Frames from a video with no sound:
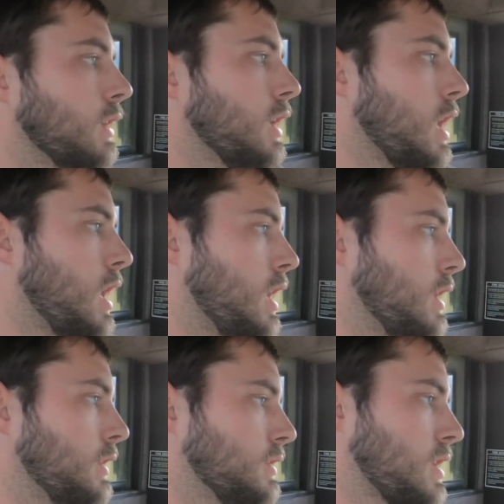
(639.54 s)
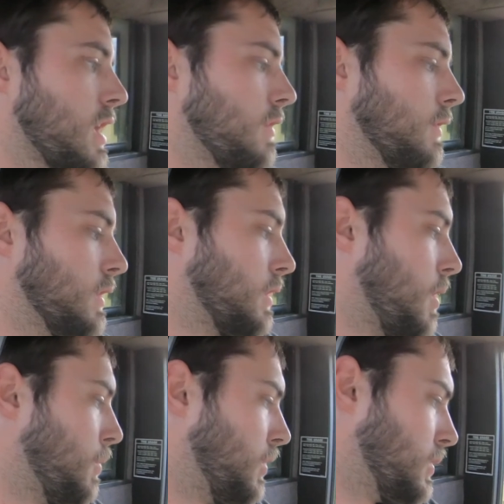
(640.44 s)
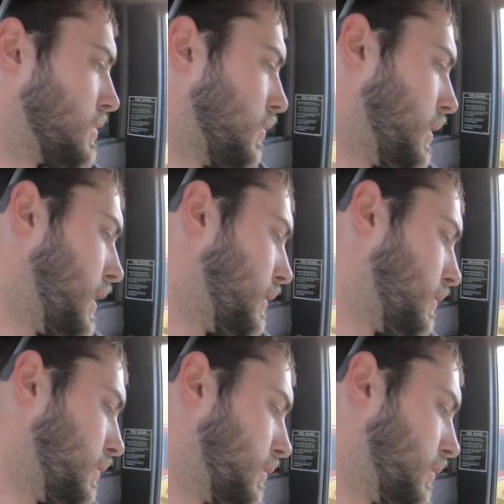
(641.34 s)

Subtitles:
There's kind of a couple things going on.